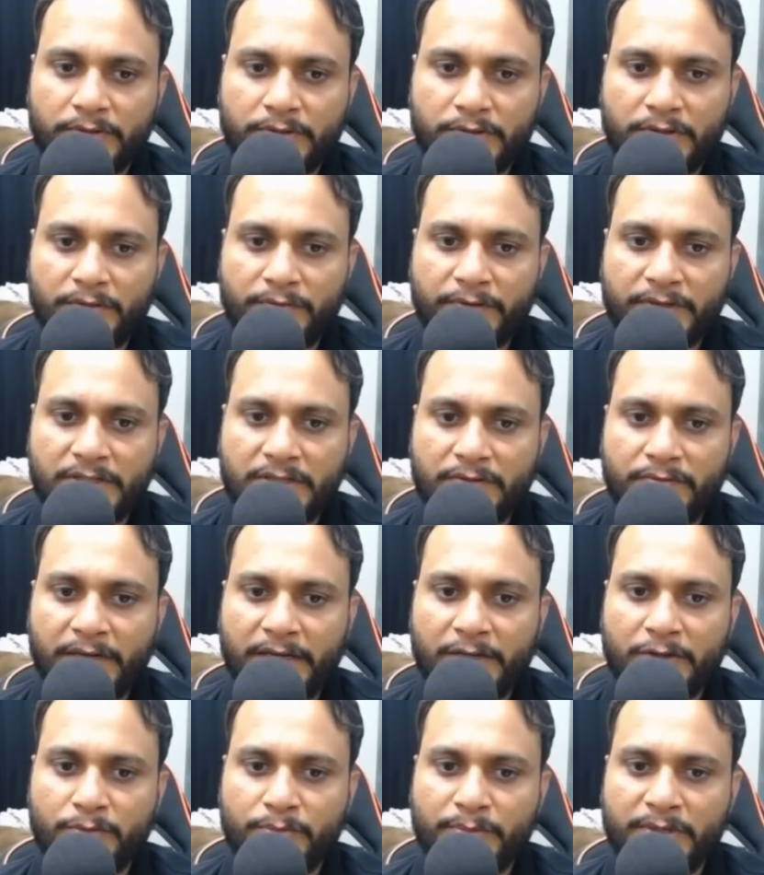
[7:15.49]
So the first
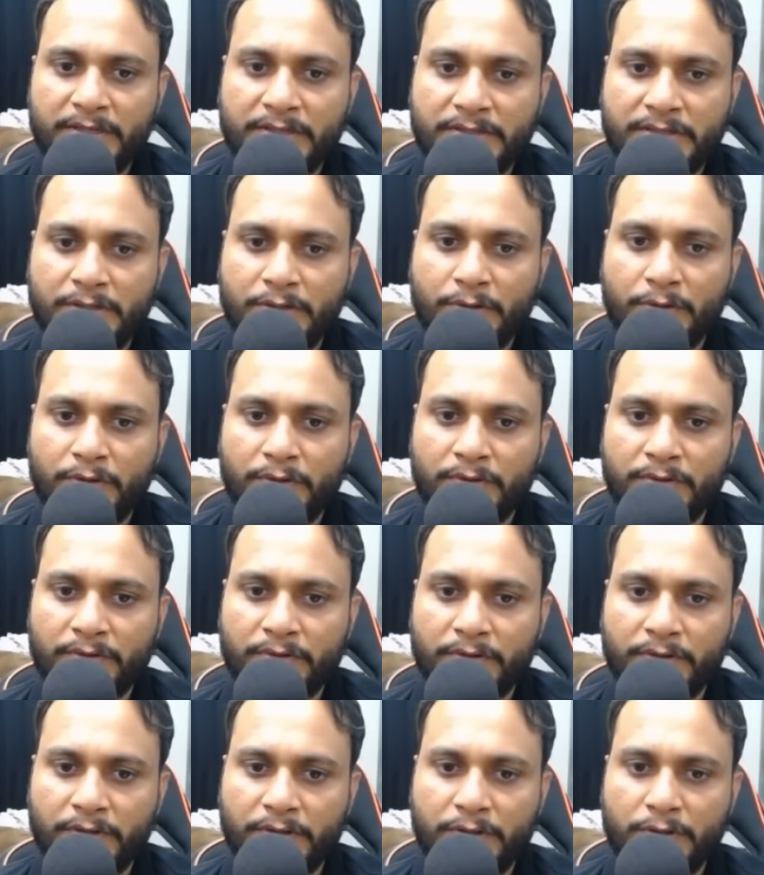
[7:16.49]
value being 0,
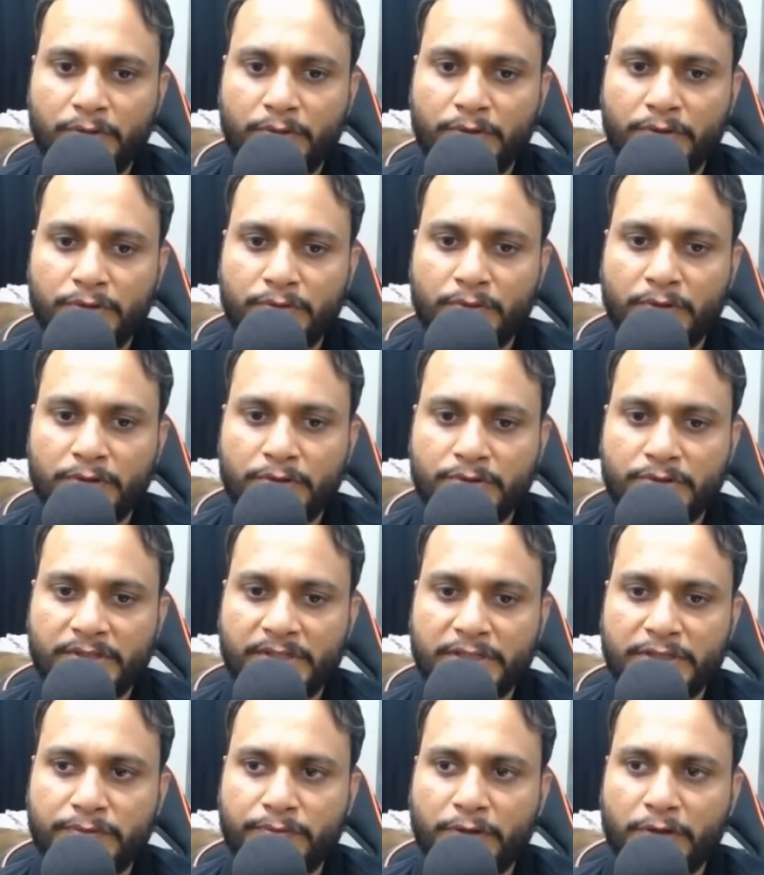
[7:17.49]
you know you want to
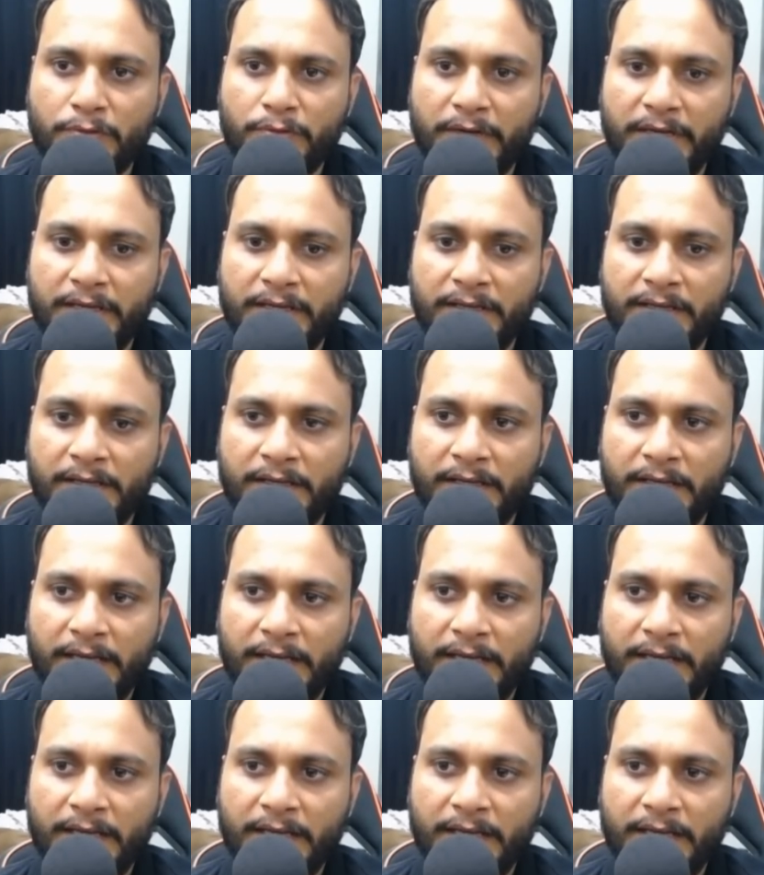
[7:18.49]
search for Y,